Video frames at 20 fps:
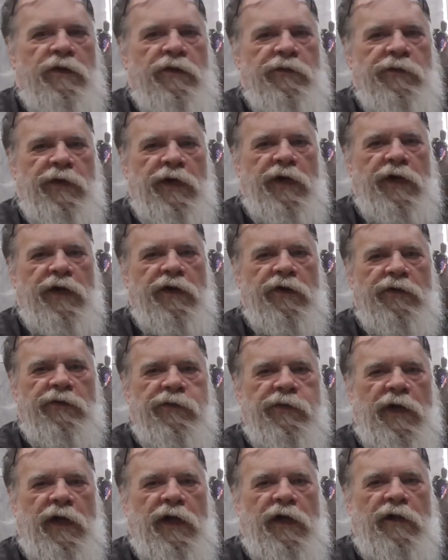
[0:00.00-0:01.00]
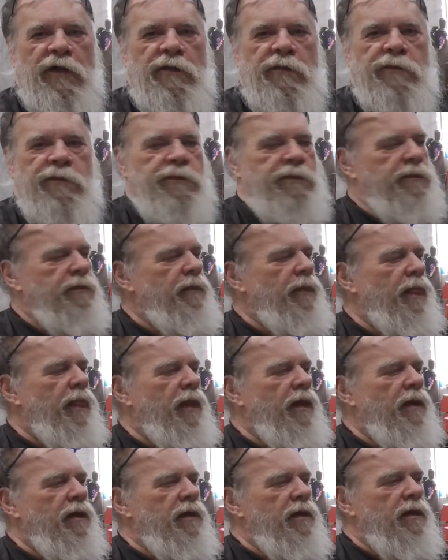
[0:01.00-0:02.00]
farrier's file.
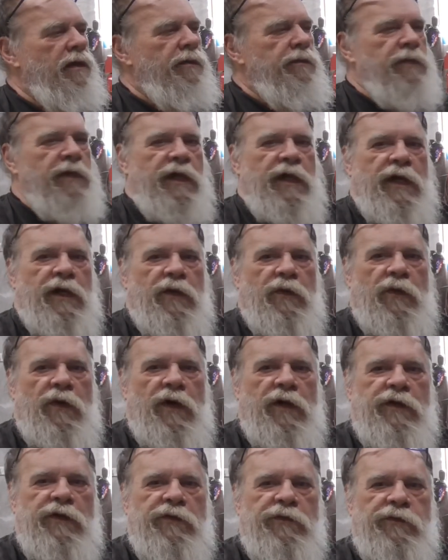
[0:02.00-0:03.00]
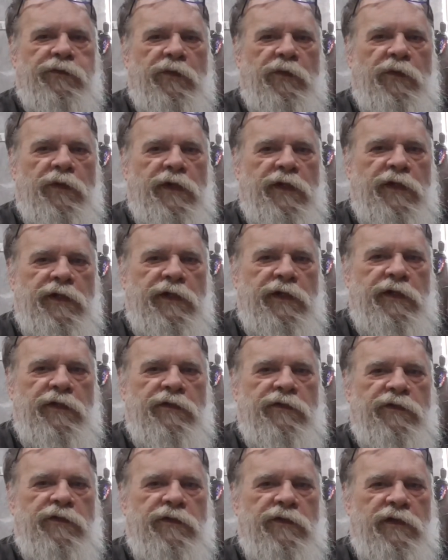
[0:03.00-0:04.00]
Been kind of watching for one of
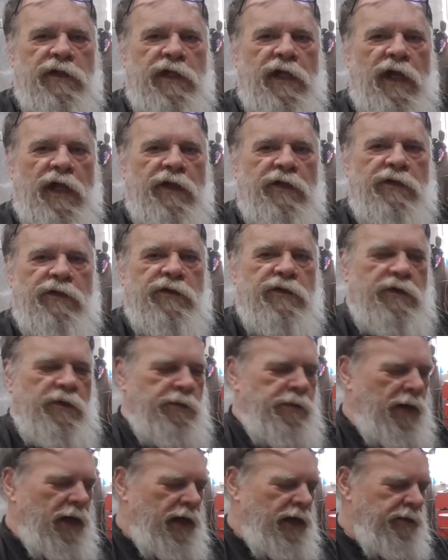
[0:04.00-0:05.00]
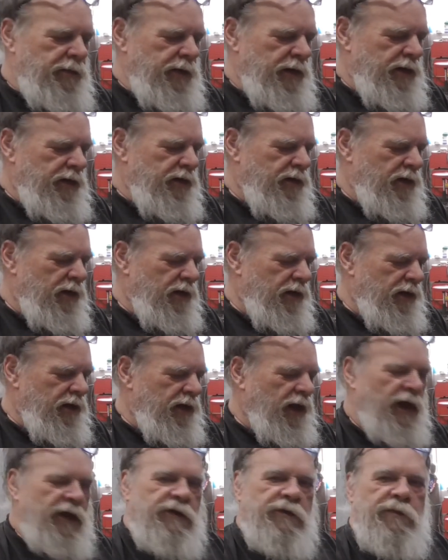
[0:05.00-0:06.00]
these guys. The bodymen
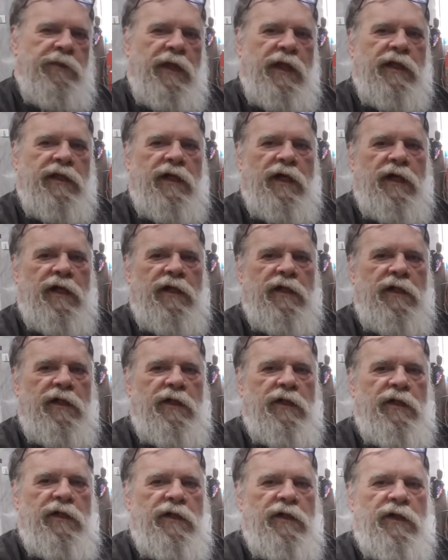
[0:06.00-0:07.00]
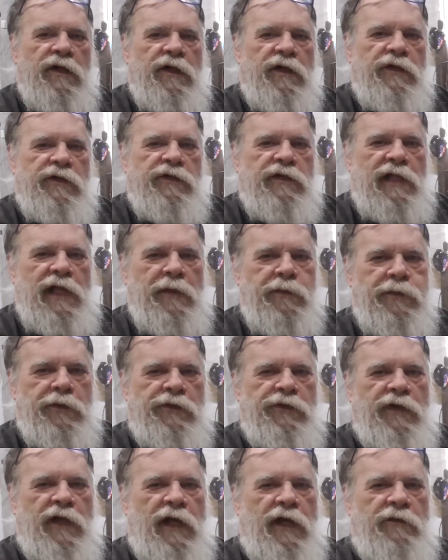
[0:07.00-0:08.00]
guys make
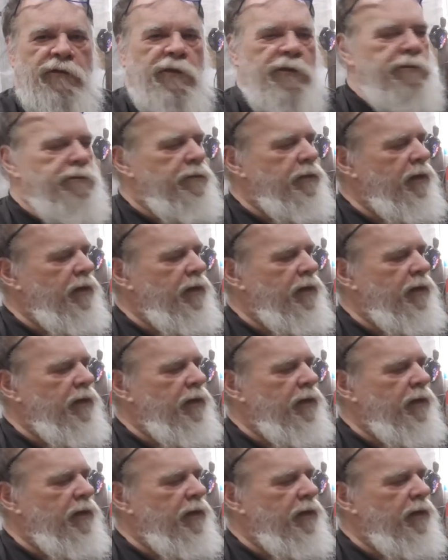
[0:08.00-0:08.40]
slappers out of them,